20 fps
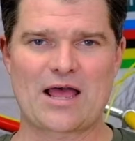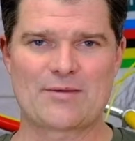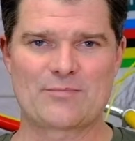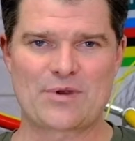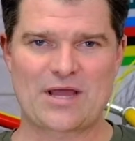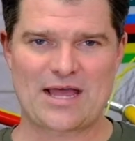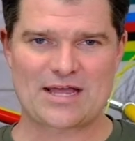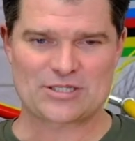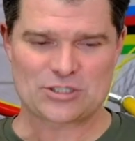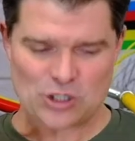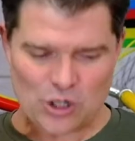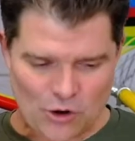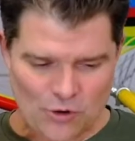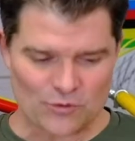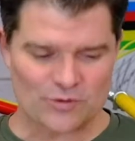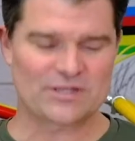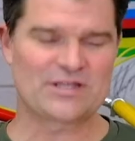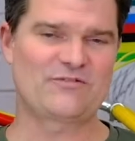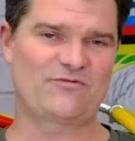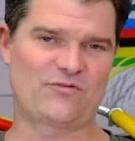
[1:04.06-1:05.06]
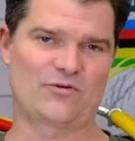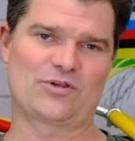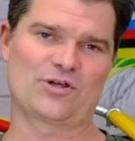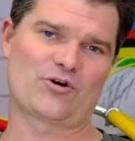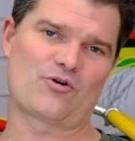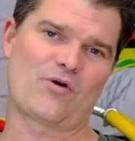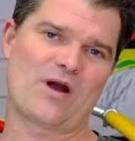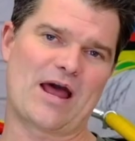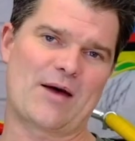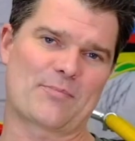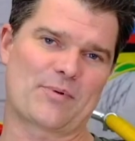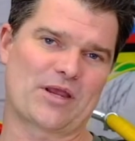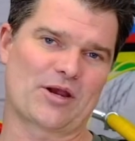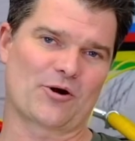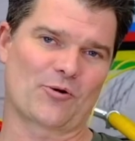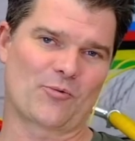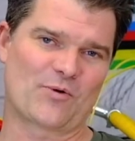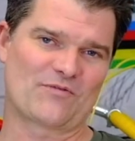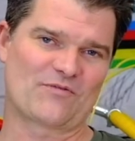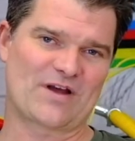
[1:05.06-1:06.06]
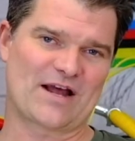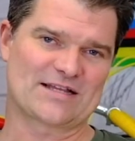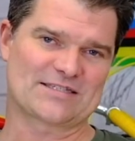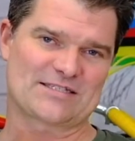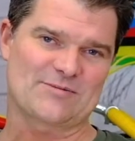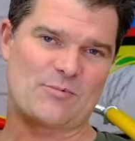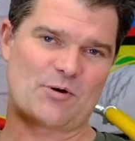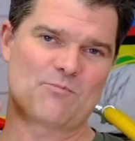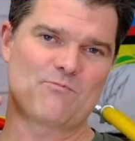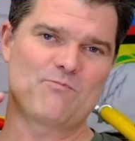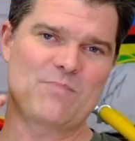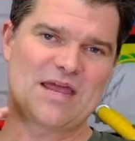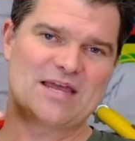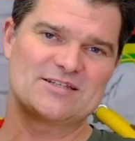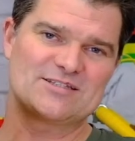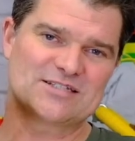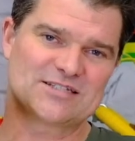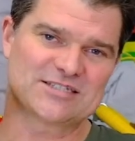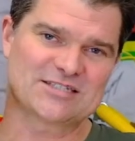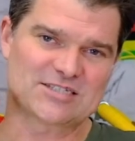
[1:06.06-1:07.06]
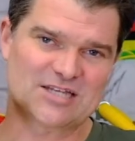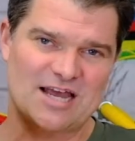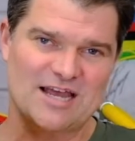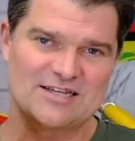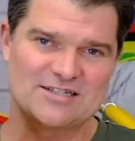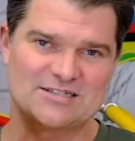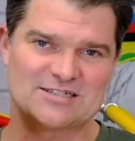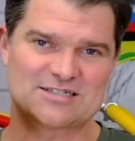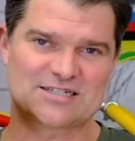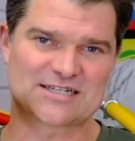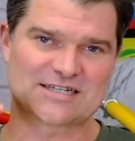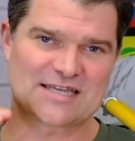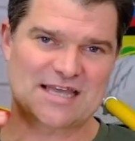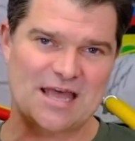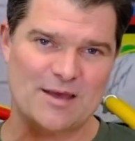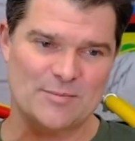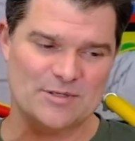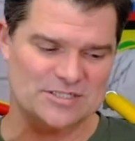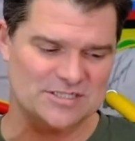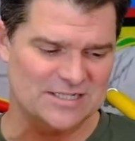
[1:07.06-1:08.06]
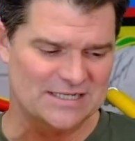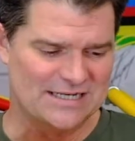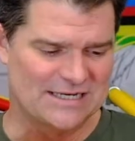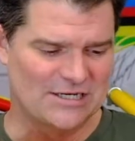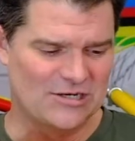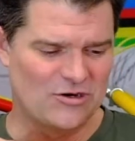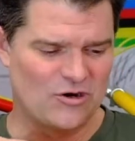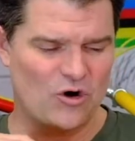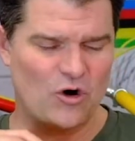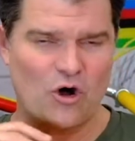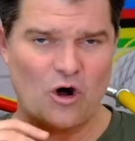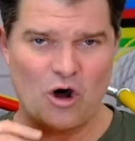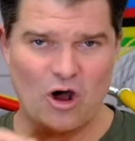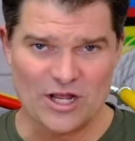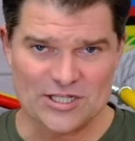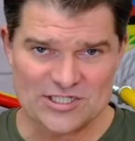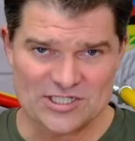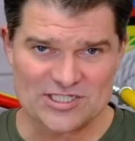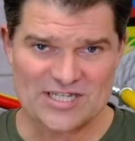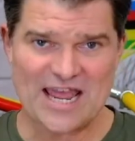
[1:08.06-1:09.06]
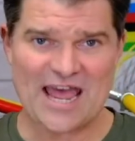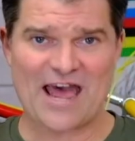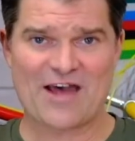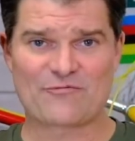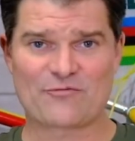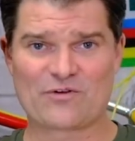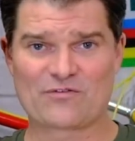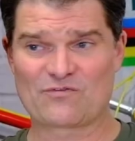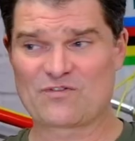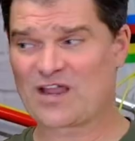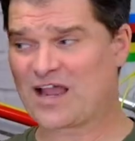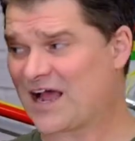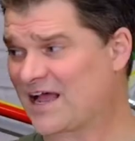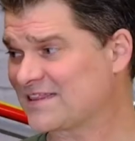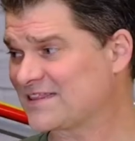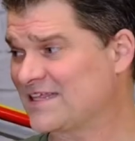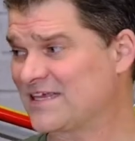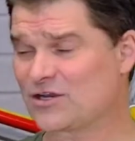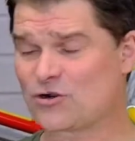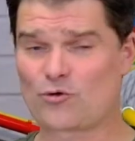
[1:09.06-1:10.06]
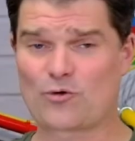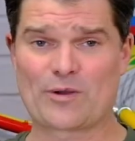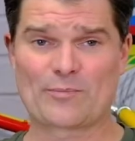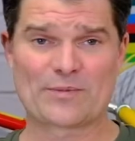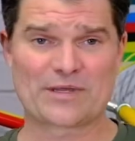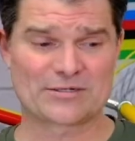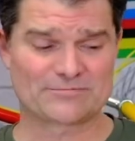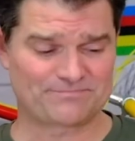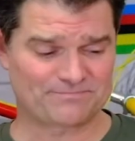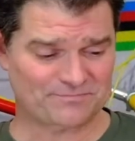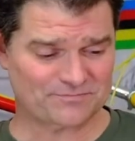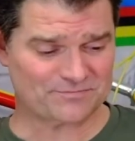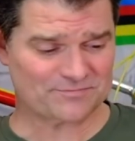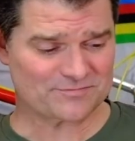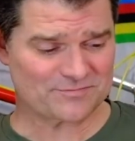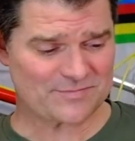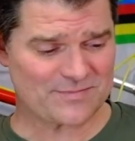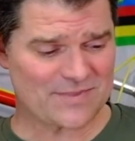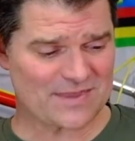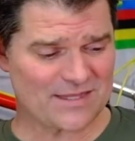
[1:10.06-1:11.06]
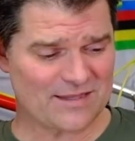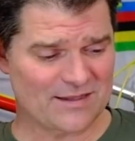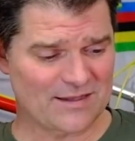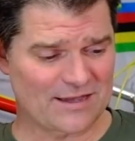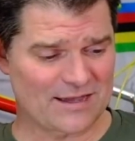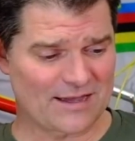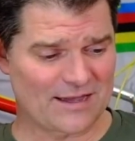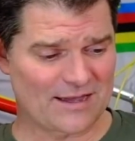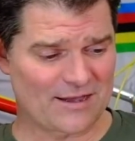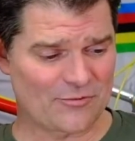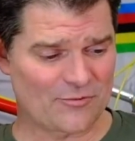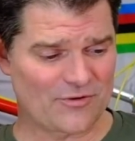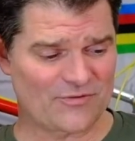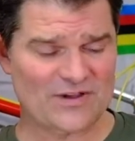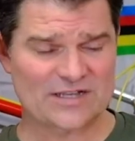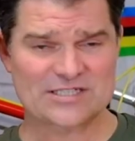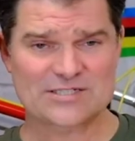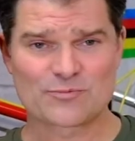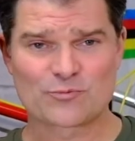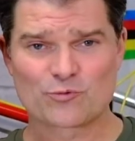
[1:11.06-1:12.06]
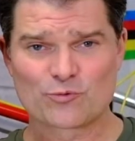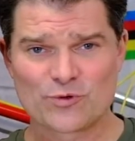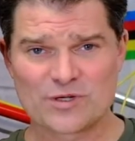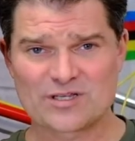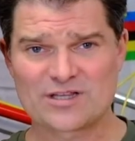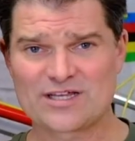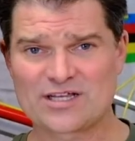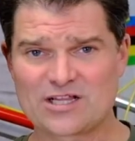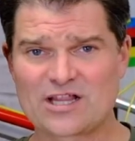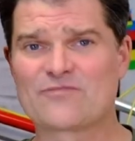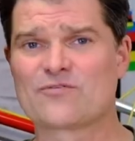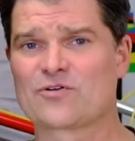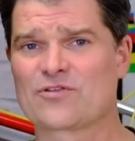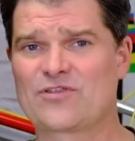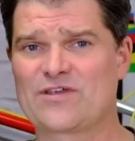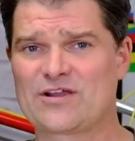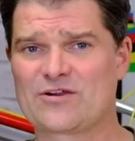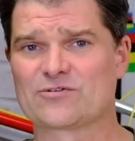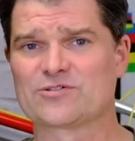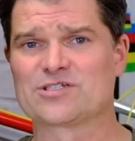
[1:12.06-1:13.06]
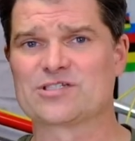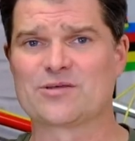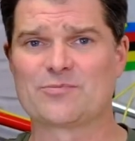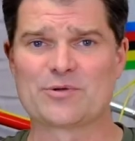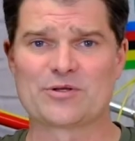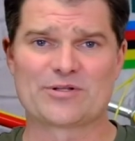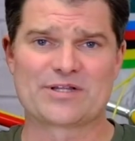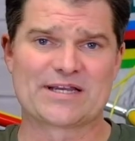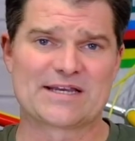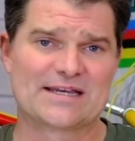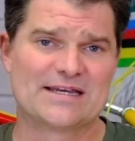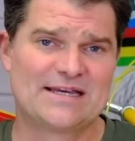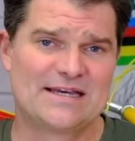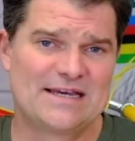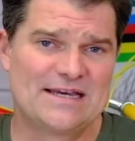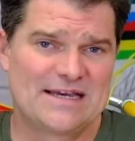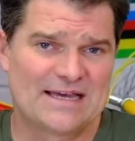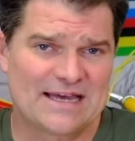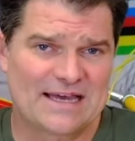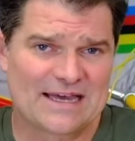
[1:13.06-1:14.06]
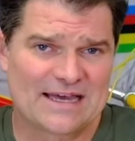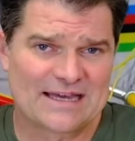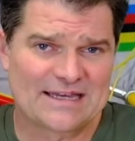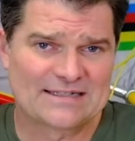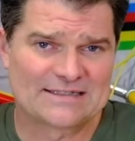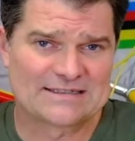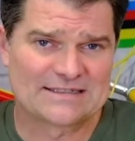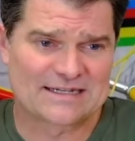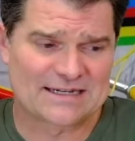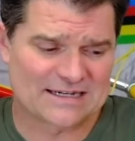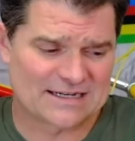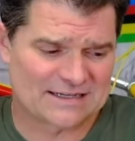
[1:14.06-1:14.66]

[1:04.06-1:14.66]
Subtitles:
I'm not totally full of crap here. We've got some amazing scientists and chemists on staff. We've got the equipment. We've got some really clever thinkers in the building. And